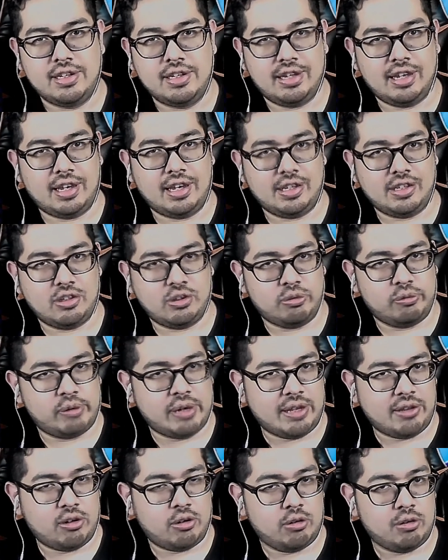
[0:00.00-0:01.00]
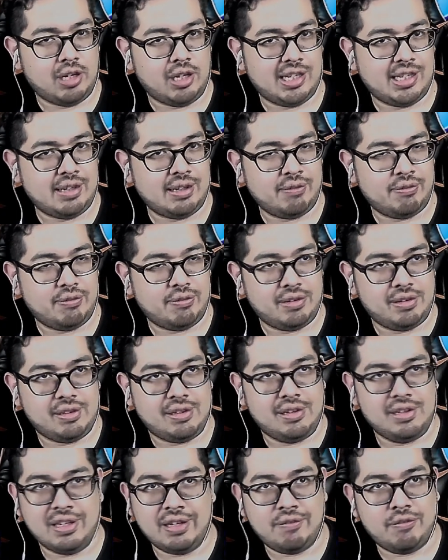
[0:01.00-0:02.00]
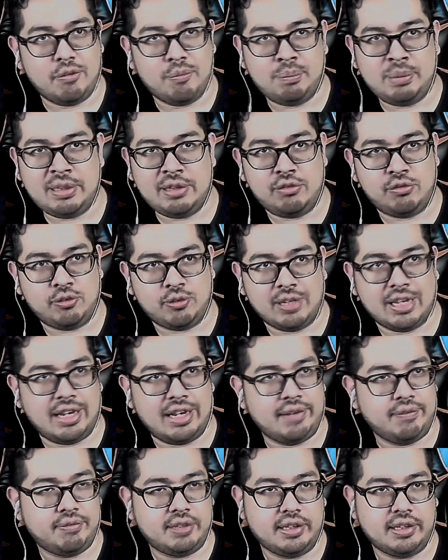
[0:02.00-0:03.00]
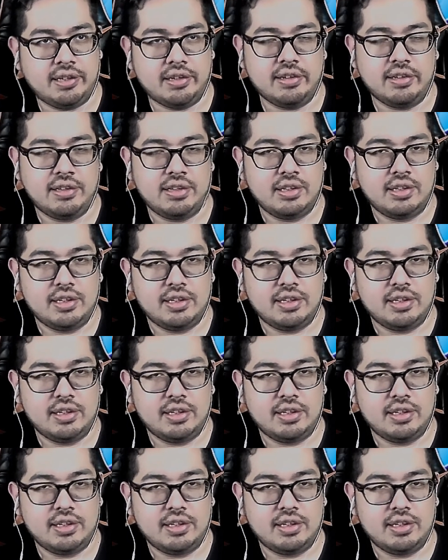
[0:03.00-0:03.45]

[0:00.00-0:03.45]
And you'd rather live a peaceful life than,